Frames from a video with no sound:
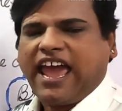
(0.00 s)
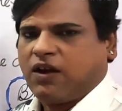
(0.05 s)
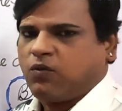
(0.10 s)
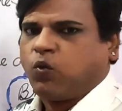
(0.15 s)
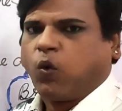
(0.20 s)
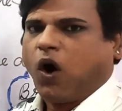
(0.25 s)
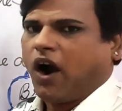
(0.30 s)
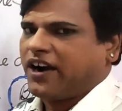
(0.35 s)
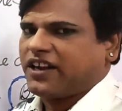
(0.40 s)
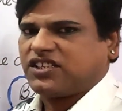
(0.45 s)

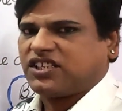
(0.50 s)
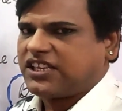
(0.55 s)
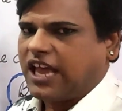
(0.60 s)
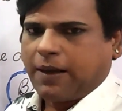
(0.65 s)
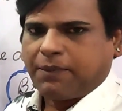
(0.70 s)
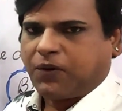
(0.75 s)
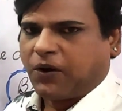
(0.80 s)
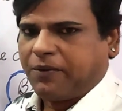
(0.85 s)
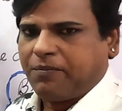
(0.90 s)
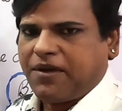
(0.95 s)
And what does
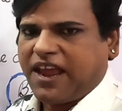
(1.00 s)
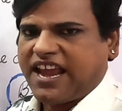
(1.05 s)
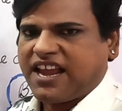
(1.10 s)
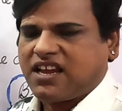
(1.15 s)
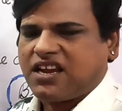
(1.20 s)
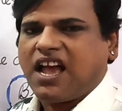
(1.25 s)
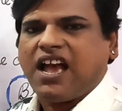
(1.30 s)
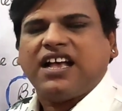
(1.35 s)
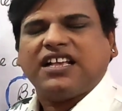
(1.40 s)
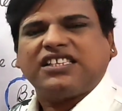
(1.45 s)
supper
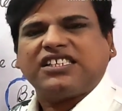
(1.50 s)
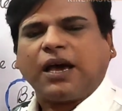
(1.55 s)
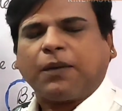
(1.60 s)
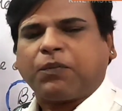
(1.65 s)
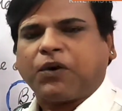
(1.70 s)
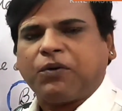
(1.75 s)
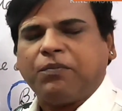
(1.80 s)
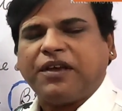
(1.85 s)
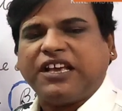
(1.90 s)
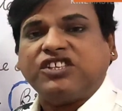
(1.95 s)
mean?
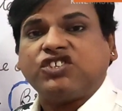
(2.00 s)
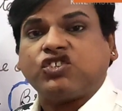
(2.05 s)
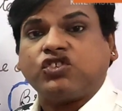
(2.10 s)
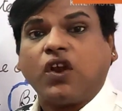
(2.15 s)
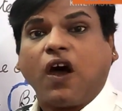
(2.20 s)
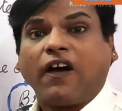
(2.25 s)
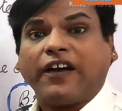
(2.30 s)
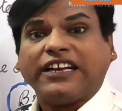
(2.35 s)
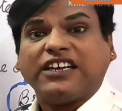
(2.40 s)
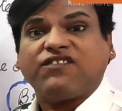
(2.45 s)
Supper
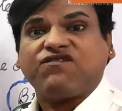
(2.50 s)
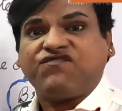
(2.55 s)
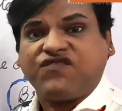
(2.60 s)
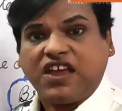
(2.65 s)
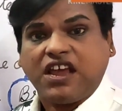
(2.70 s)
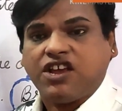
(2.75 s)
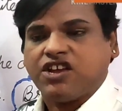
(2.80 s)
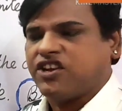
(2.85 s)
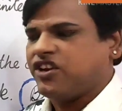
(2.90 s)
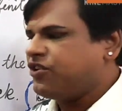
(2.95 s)
means not
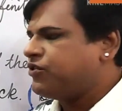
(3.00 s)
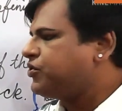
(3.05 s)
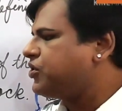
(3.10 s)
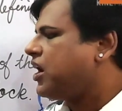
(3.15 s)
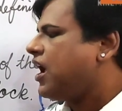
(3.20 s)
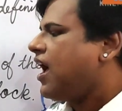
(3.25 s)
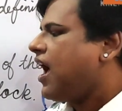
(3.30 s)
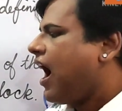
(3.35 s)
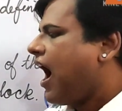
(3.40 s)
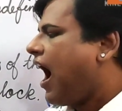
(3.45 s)

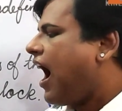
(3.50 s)
food.